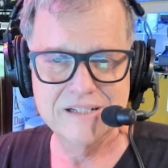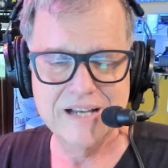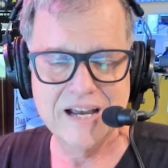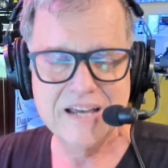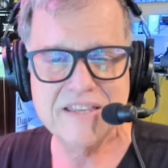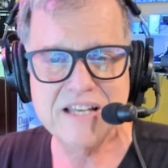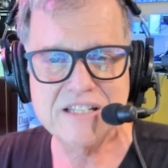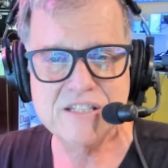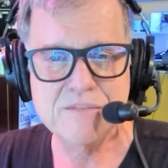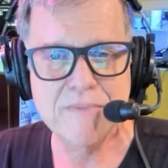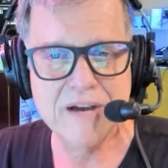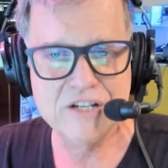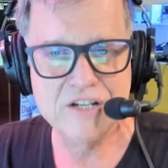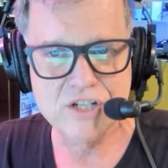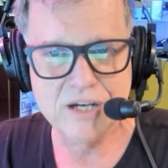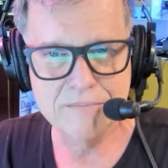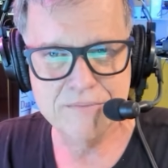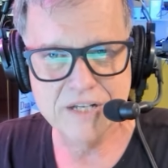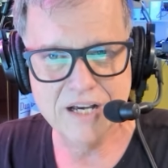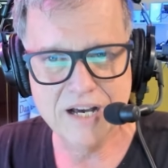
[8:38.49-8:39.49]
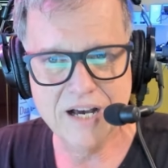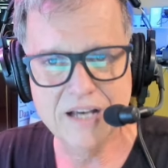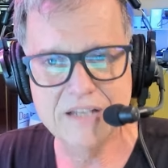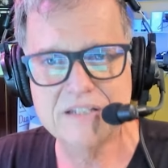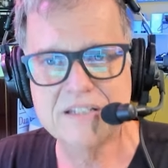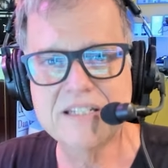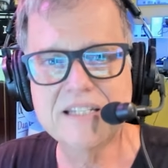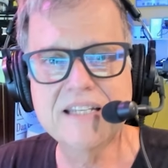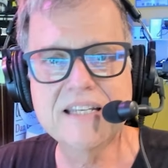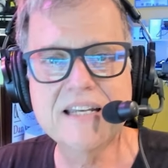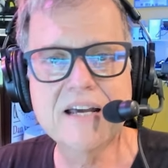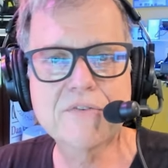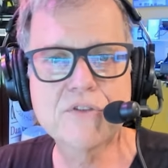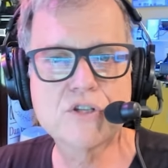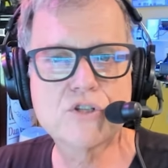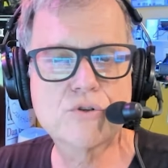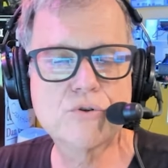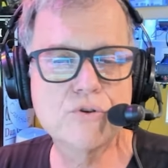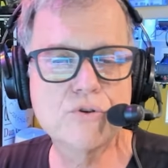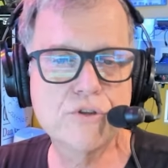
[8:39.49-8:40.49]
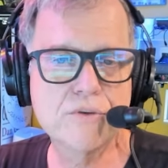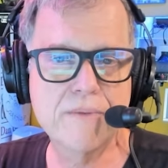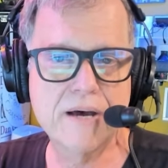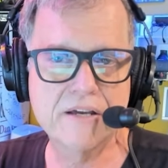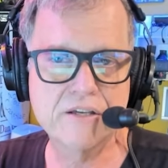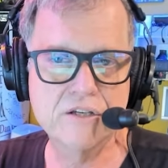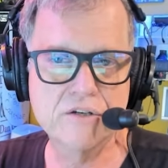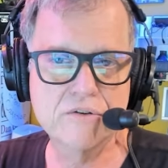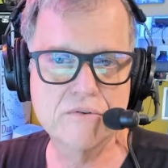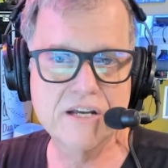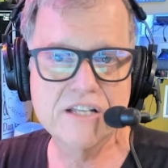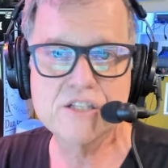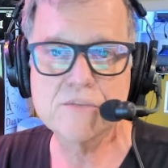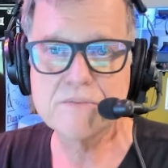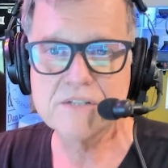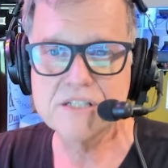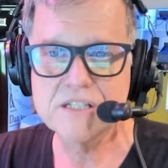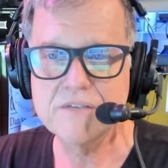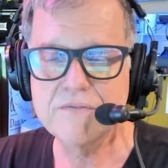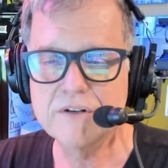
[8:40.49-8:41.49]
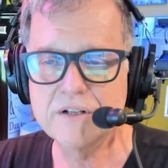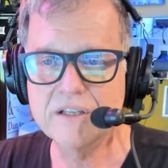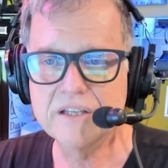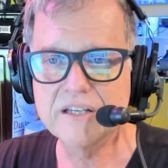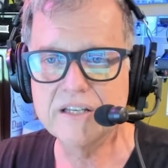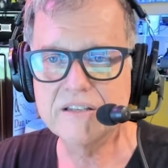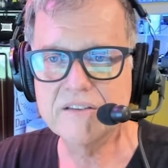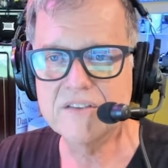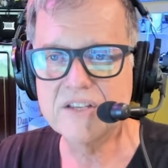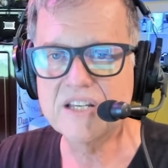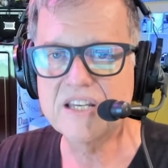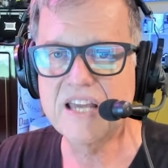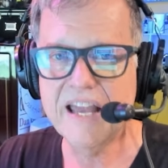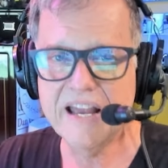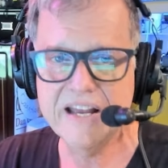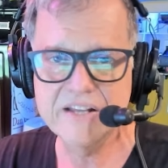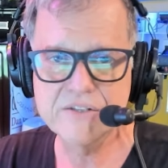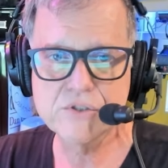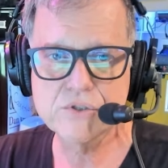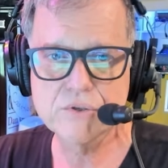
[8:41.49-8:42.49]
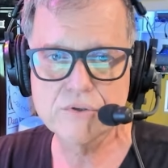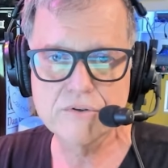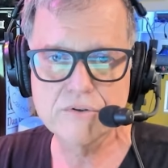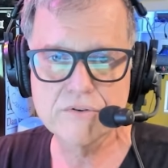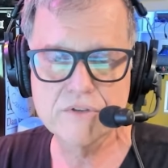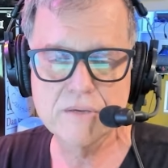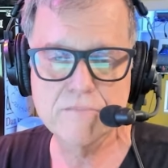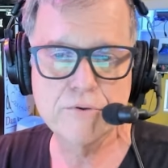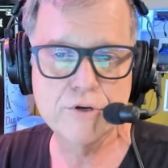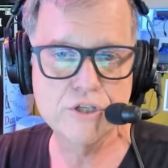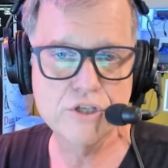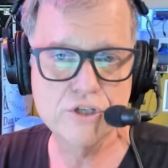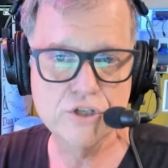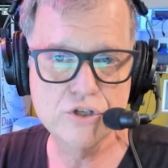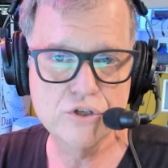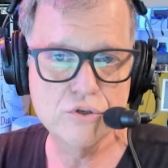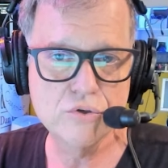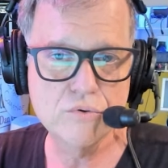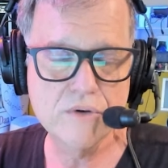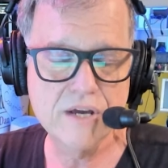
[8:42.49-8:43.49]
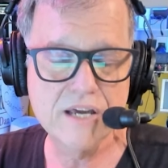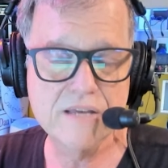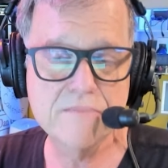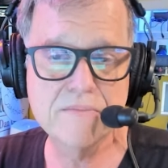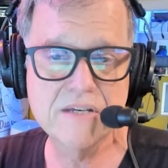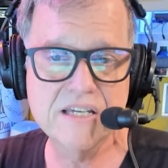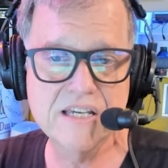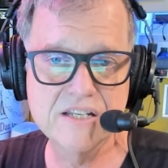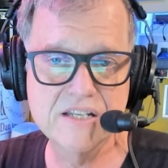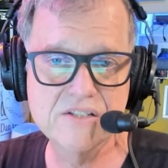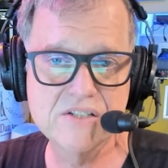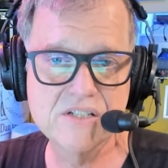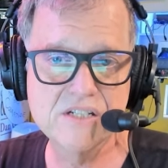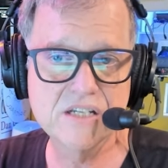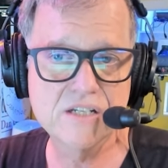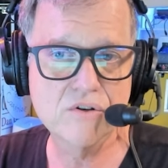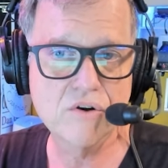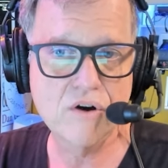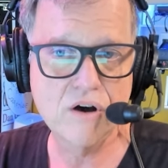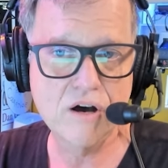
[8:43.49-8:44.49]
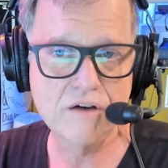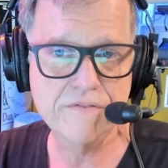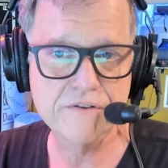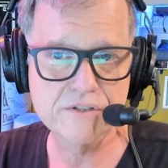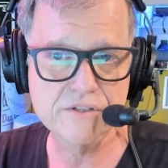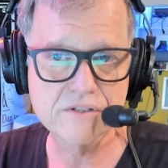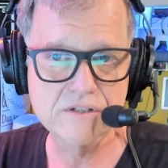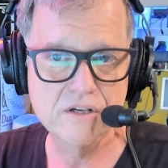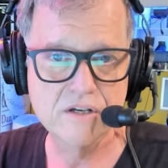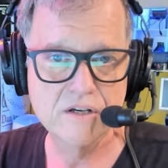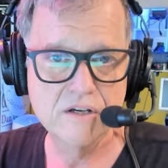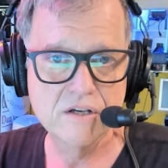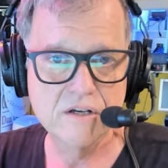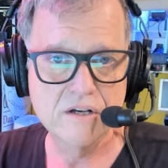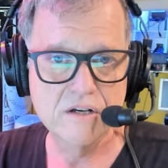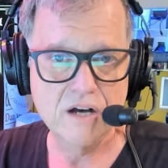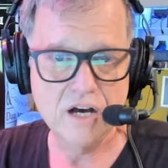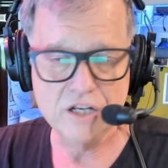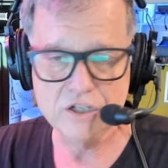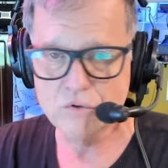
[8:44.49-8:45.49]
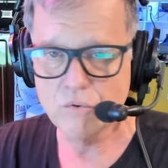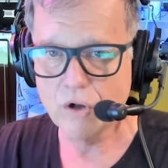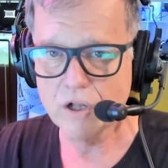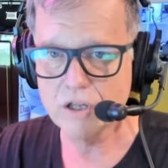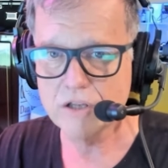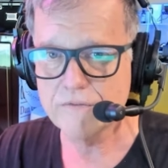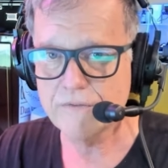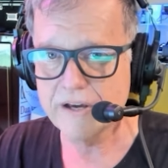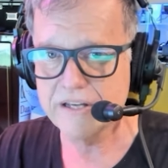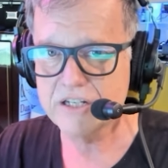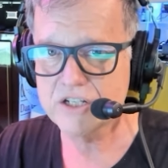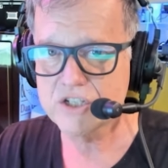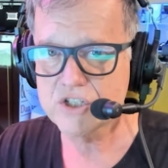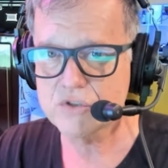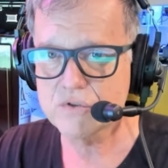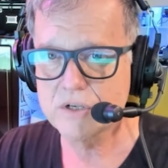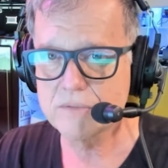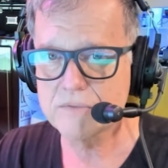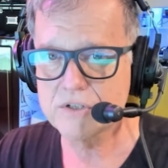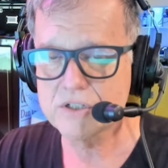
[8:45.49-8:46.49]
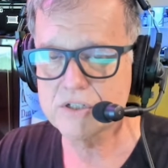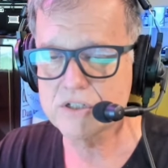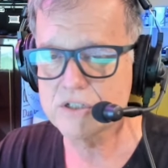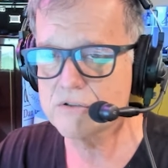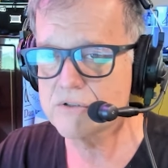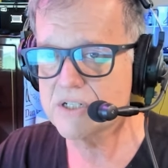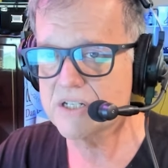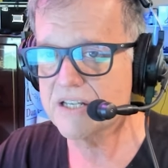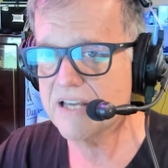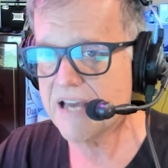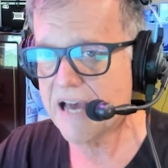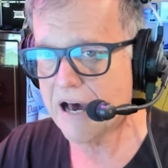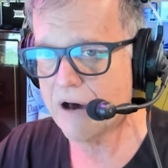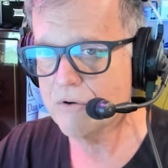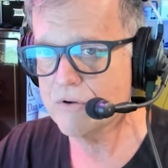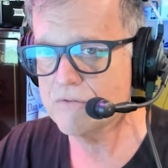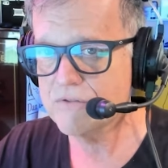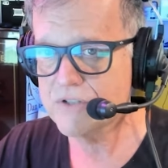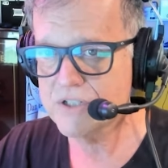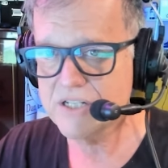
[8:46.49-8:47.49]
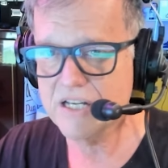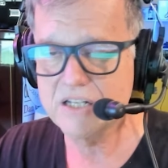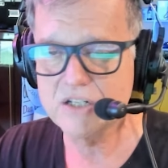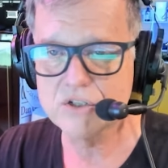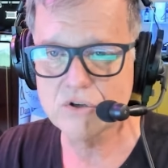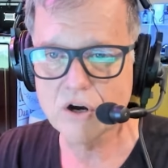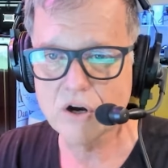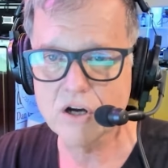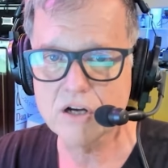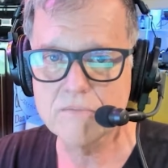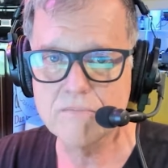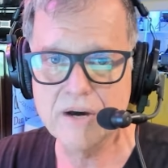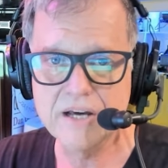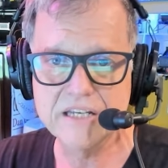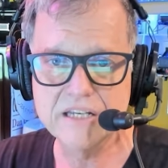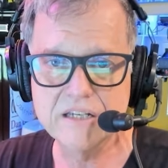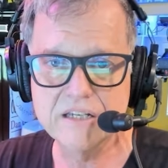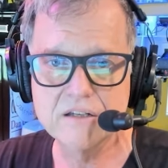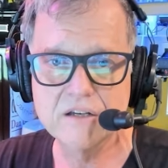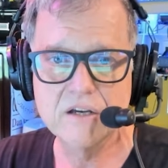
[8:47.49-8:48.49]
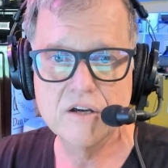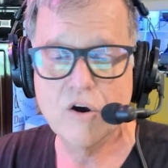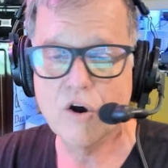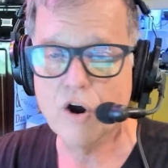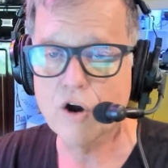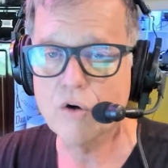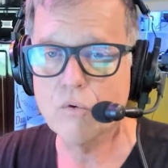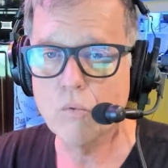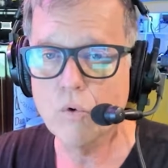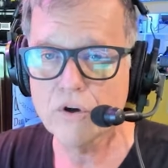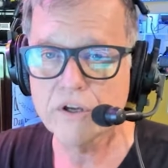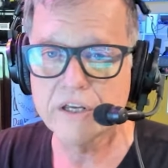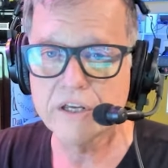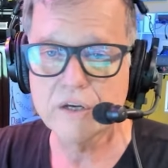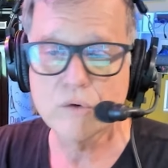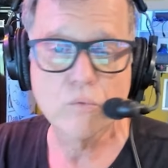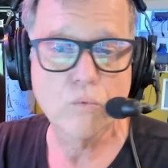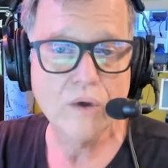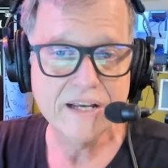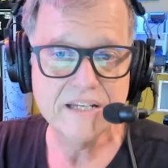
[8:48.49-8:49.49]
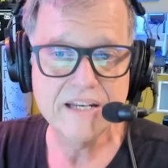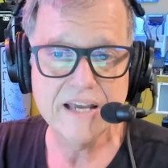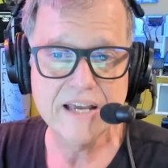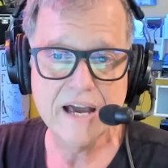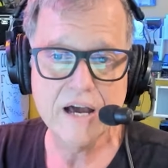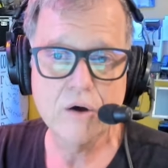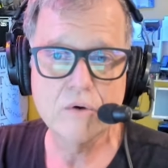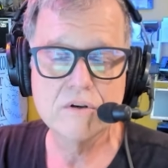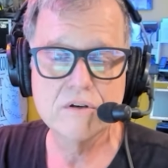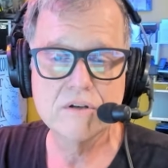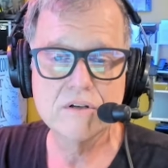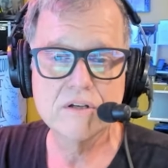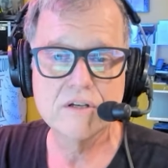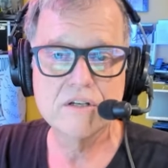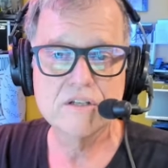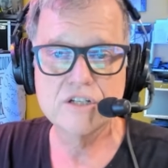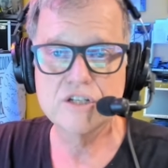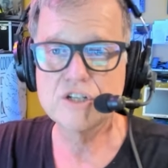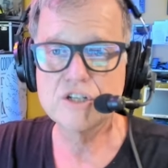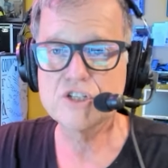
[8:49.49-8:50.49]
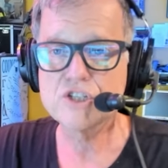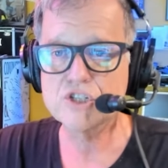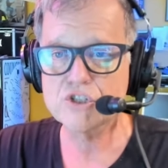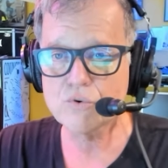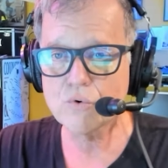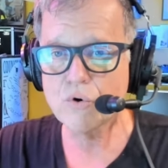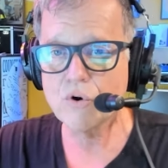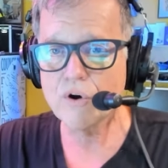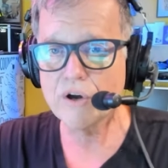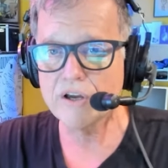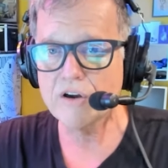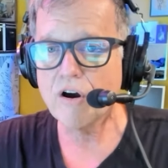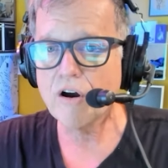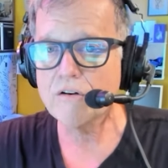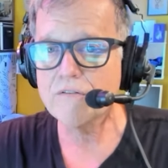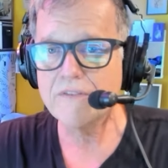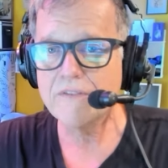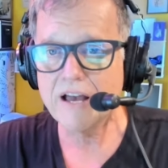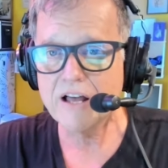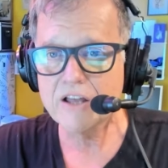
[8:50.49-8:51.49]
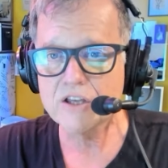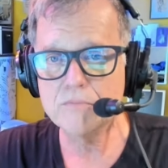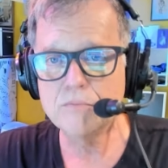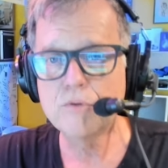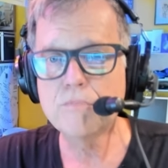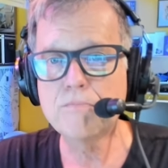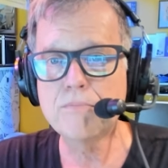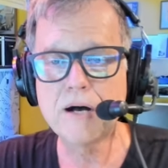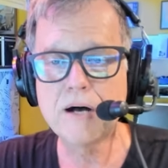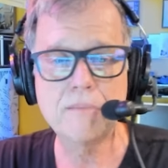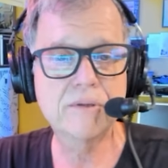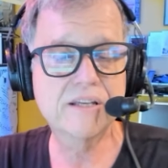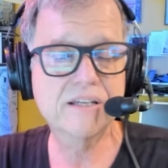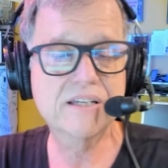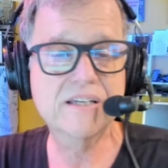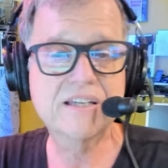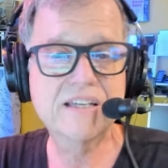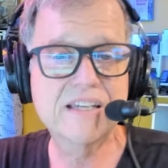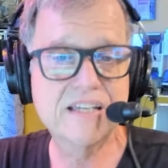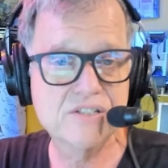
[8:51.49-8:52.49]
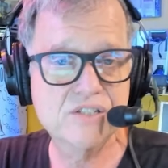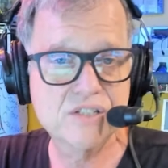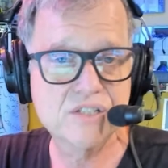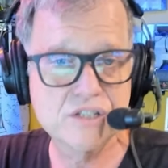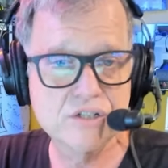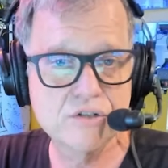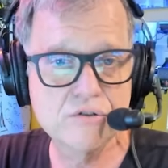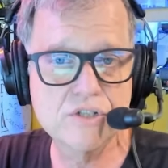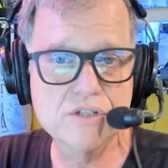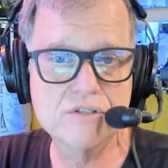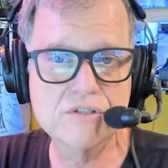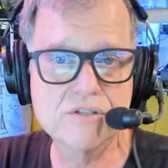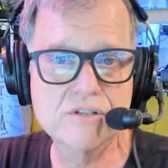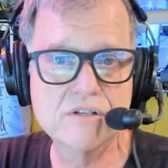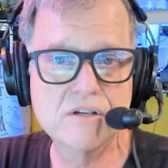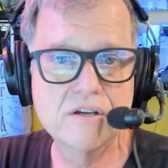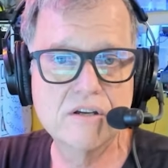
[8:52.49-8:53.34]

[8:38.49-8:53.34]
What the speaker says: And that's my job, Todd, to get out the truth about you, and specifically the cancer that put you and McKenzie into office. Unqualified extremists using out-of-state dark money are working right now to destroy our valuable public institutions.